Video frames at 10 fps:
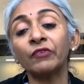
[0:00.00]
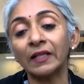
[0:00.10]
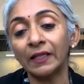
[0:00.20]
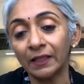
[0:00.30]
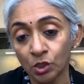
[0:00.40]

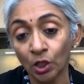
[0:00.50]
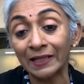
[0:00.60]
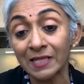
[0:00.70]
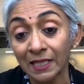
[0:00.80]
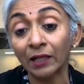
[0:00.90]
specifically
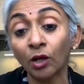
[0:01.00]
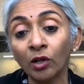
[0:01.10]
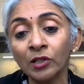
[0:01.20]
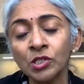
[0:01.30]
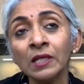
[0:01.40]
child
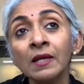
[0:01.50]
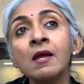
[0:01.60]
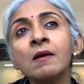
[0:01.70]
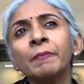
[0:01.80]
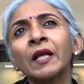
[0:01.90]
psychology,
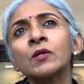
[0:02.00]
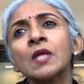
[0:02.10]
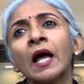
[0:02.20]
because